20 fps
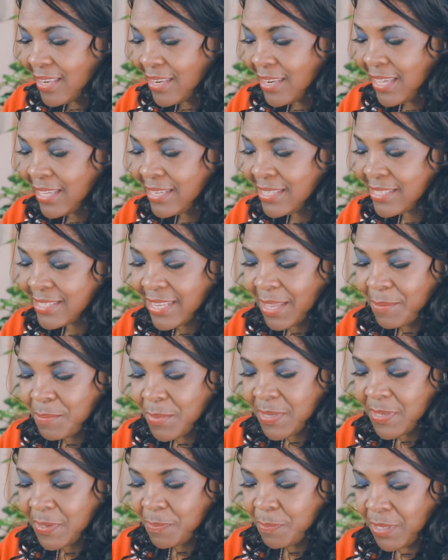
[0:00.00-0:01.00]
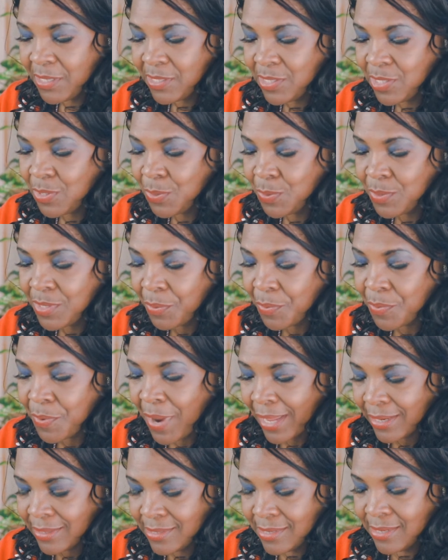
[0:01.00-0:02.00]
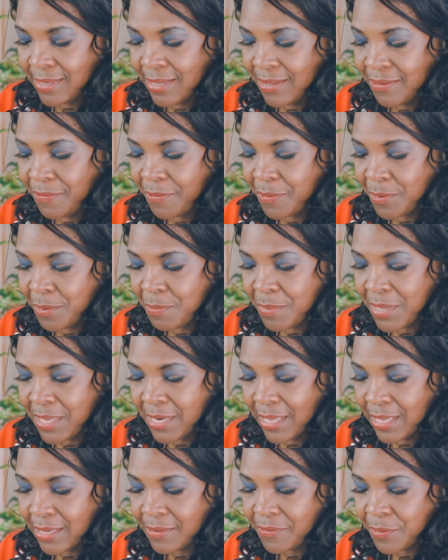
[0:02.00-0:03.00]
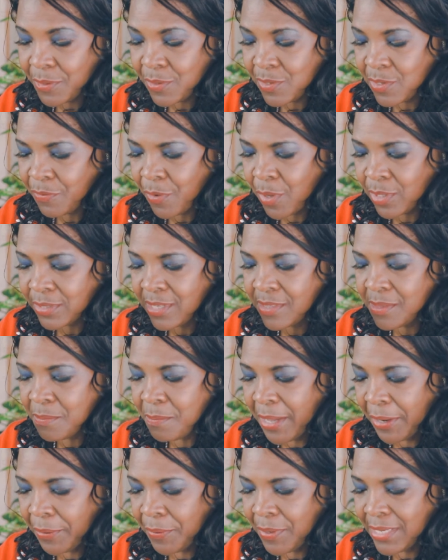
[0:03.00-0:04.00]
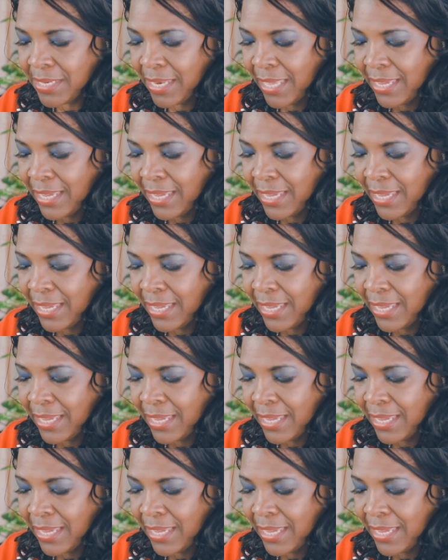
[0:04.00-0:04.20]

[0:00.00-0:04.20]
Ladies, let me speak to you directly for a minute. First of all, to the married